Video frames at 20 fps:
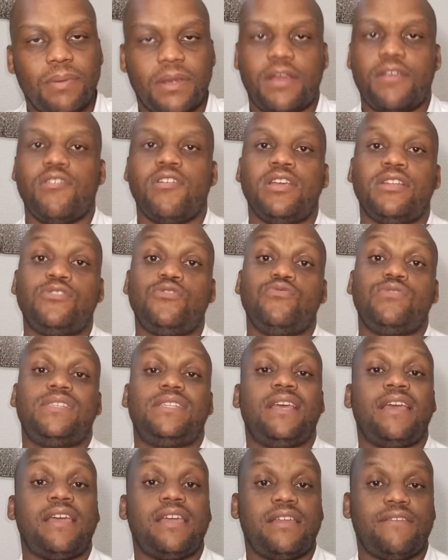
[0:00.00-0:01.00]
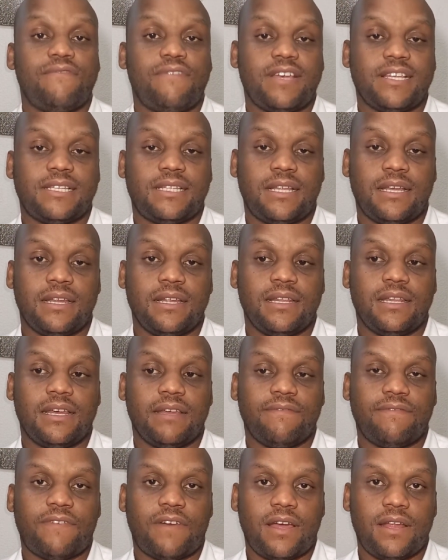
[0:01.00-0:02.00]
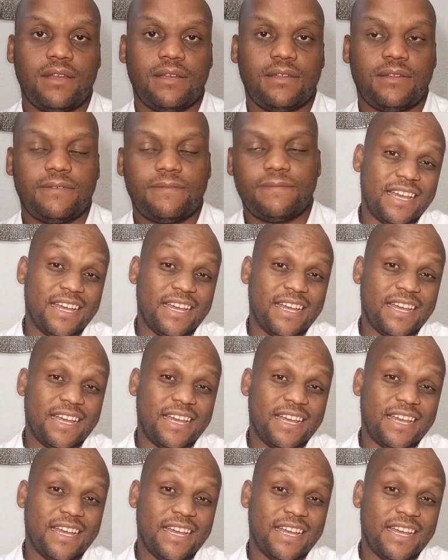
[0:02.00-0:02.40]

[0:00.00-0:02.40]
period to stay invested in that fund.